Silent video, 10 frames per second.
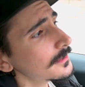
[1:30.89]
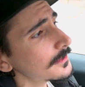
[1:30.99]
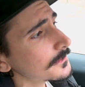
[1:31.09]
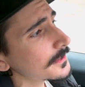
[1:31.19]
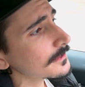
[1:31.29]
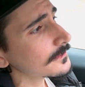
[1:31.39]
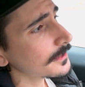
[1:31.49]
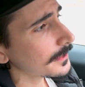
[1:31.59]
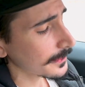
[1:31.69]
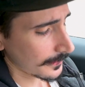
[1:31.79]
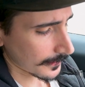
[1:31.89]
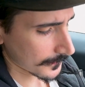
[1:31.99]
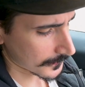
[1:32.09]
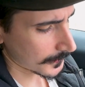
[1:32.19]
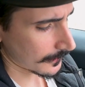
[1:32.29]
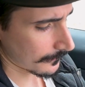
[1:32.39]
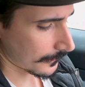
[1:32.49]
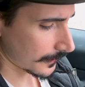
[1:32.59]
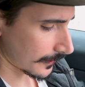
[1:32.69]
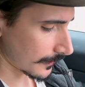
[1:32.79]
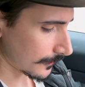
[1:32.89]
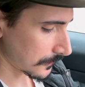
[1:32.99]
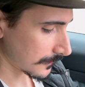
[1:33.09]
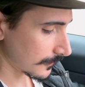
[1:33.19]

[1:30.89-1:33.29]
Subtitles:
TikTok, and I got some other fun articles.